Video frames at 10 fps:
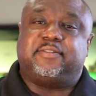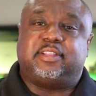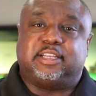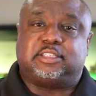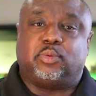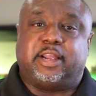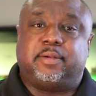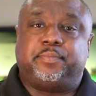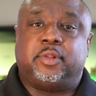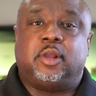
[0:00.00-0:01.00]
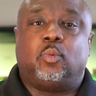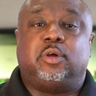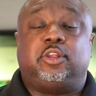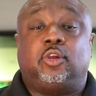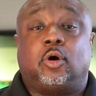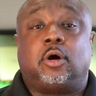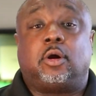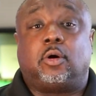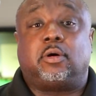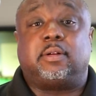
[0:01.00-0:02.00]
of it this way. With
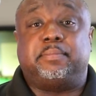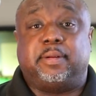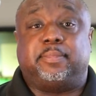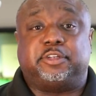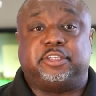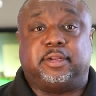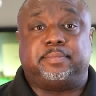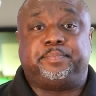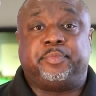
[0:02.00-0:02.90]
your ORRA membership,